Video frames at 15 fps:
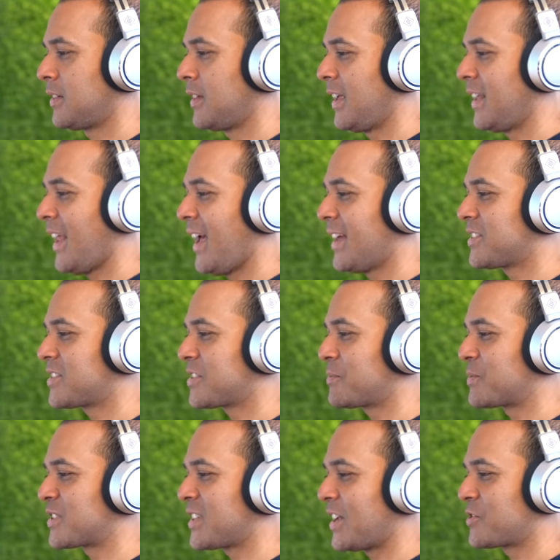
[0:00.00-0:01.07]
It adds some
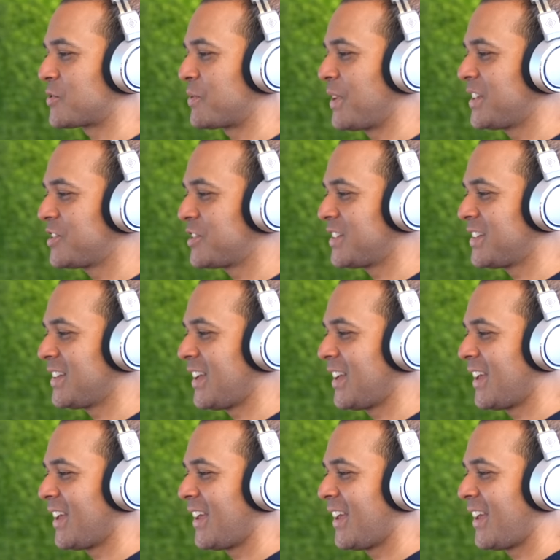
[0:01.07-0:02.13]
saturation
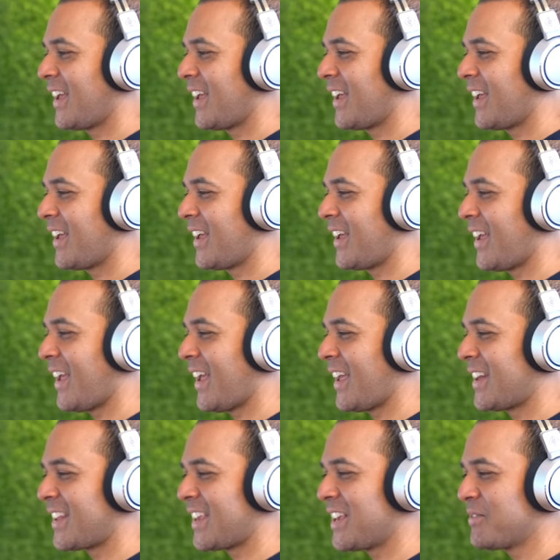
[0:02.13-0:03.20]

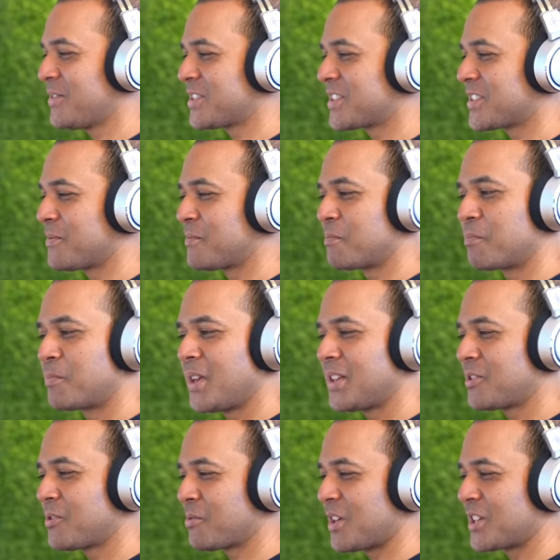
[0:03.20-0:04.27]
and even some
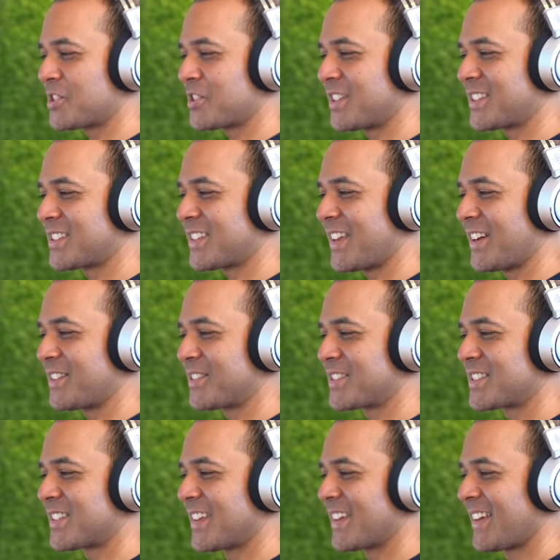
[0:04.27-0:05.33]
bit crushing sounds.
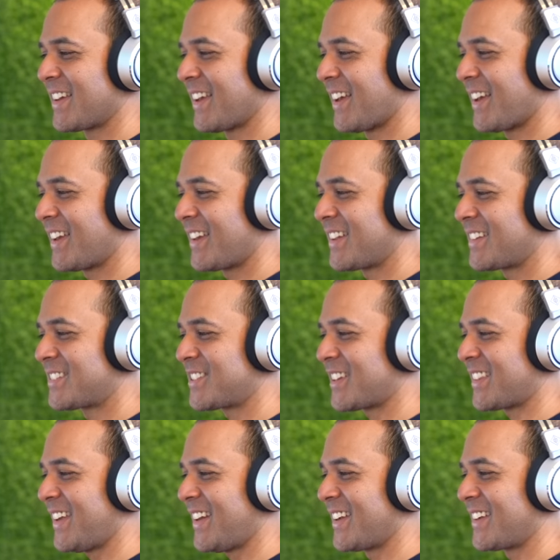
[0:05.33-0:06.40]

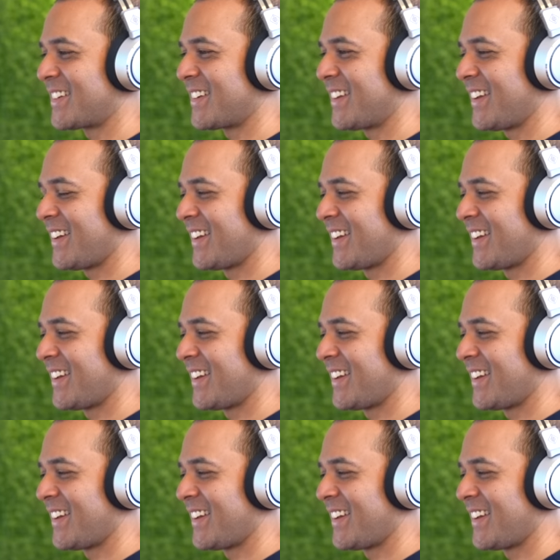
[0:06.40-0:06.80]
Check that out.